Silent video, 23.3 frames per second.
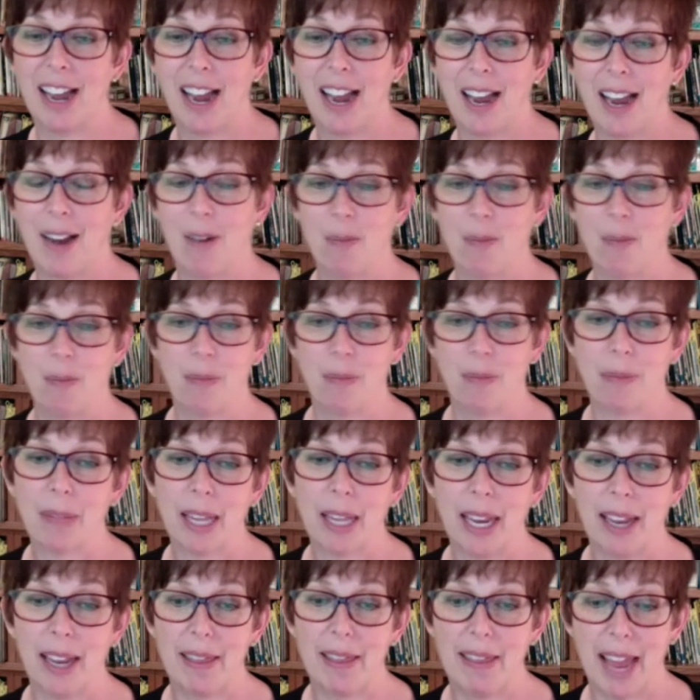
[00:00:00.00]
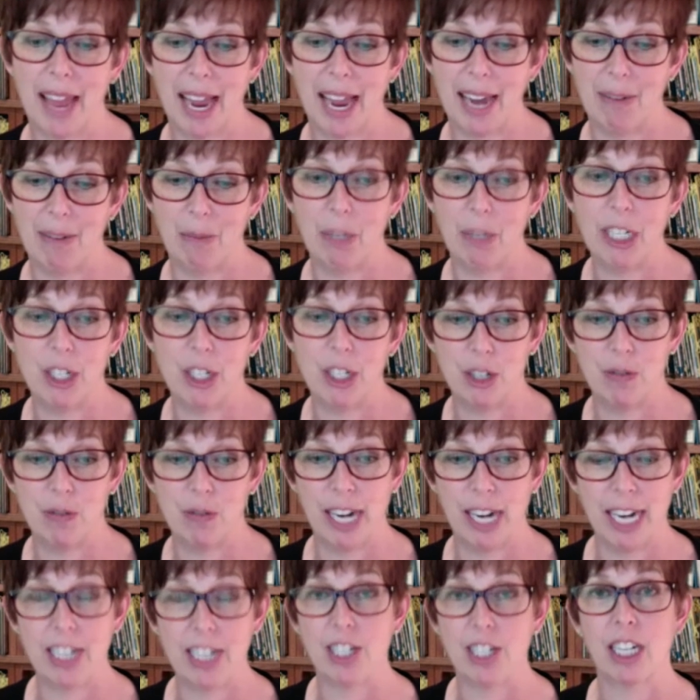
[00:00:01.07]
and that
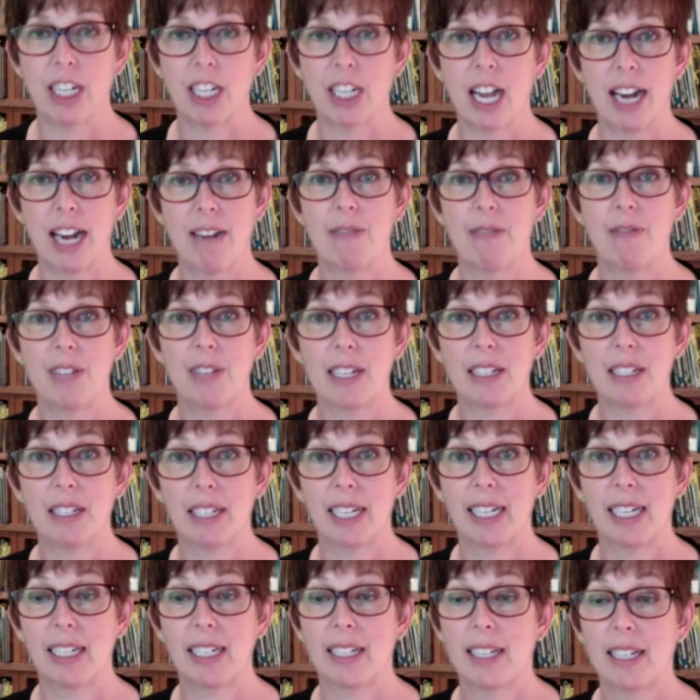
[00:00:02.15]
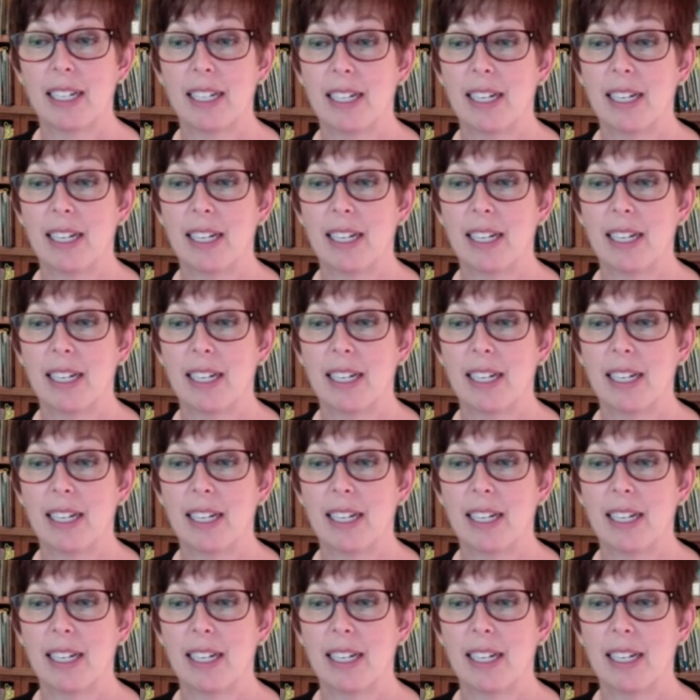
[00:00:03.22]
rejuvenation kind of feeling